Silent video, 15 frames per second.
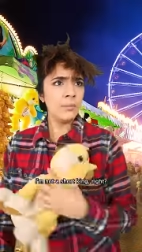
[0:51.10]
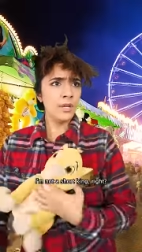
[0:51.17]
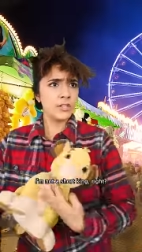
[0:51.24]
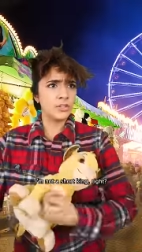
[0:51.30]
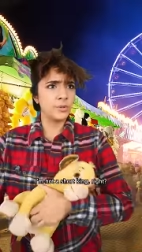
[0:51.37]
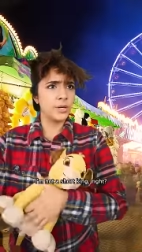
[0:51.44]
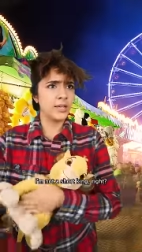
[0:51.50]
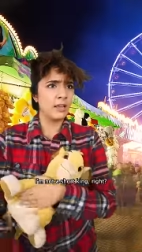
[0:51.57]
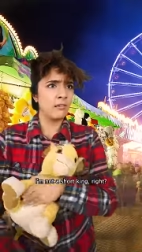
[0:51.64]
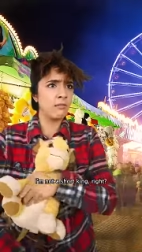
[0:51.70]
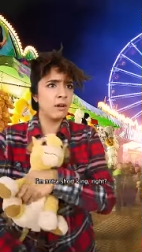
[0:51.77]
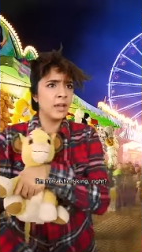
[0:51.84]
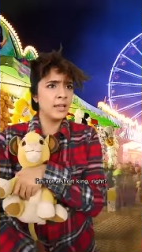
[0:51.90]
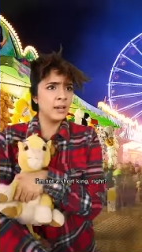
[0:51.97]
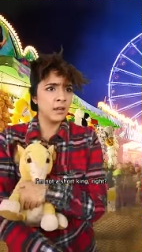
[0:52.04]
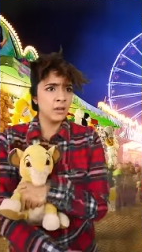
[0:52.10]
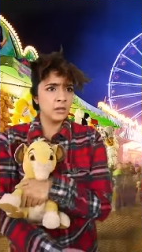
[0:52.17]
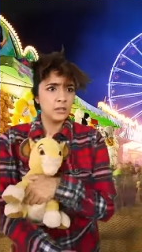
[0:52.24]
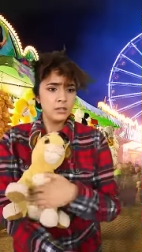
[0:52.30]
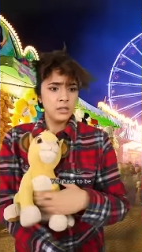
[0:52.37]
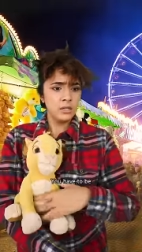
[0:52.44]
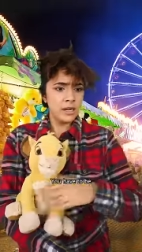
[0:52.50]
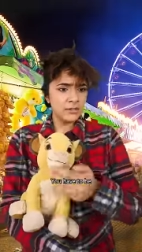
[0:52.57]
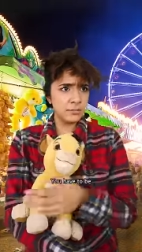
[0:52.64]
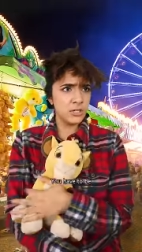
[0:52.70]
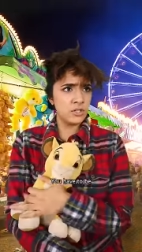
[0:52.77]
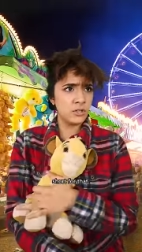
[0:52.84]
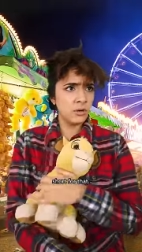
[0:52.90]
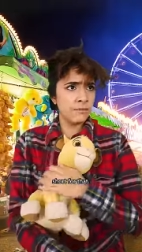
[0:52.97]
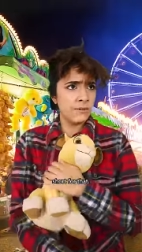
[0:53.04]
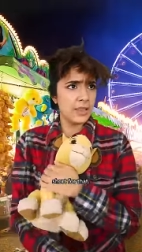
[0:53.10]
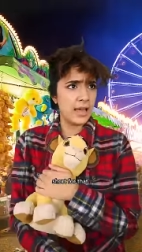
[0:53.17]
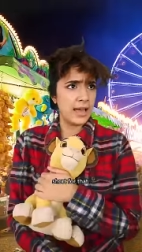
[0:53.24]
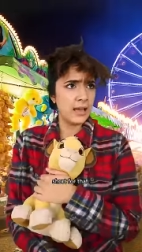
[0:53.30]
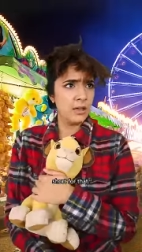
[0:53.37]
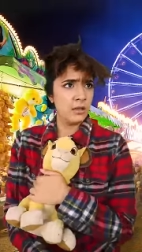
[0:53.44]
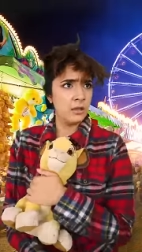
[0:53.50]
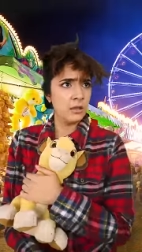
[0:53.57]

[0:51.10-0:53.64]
not a short king, right? You'd have to be short for that.